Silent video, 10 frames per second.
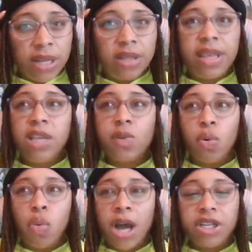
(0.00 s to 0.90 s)
the things we're
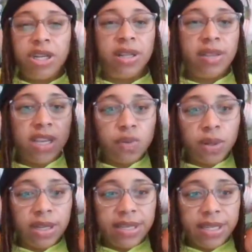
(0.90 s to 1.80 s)
watching, the things we're
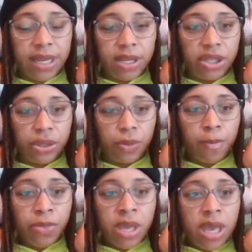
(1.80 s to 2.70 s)
listening to.
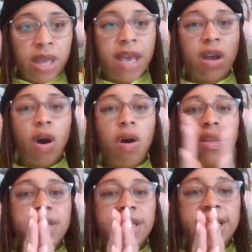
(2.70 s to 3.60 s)
That all
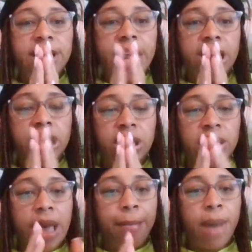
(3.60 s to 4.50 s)
is in connection,
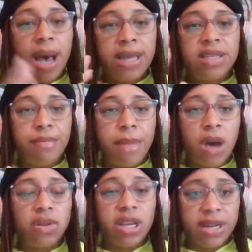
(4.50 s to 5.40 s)
that mind to
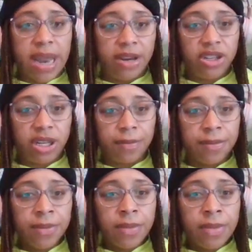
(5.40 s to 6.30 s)
mouth connection.
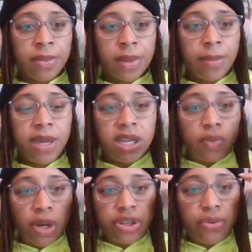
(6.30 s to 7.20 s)
Because
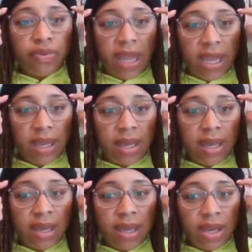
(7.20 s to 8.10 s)
what you think,
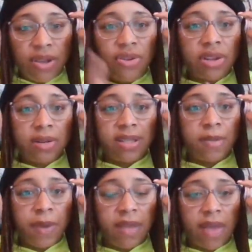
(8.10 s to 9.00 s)
you start to
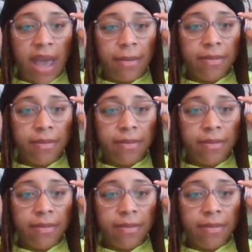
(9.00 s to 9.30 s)
speak that.